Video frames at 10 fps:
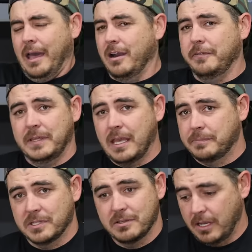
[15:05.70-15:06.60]
I don't know if he
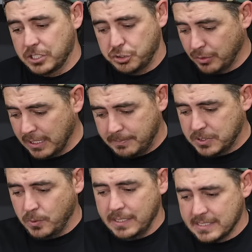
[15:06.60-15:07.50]
kept a drink
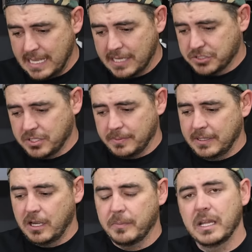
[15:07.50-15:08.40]
between his legs or
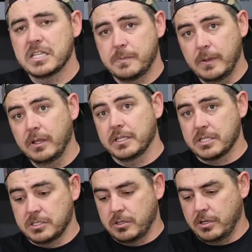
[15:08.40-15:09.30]
something there, but it spilled,
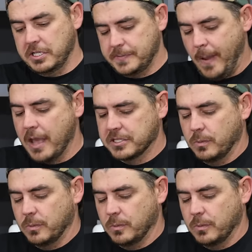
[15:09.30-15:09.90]
it's a dirty spot.